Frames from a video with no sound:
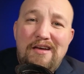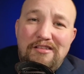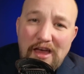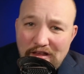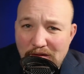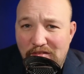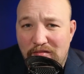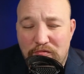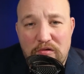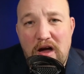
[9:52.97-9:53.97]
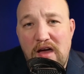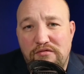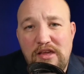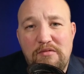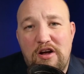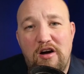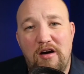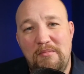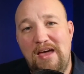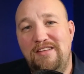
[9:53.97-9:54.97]
Like and subscribe, leave a
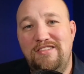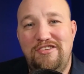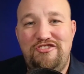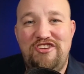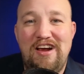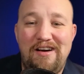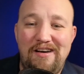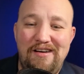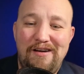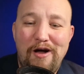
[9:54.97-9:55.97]
comment, share.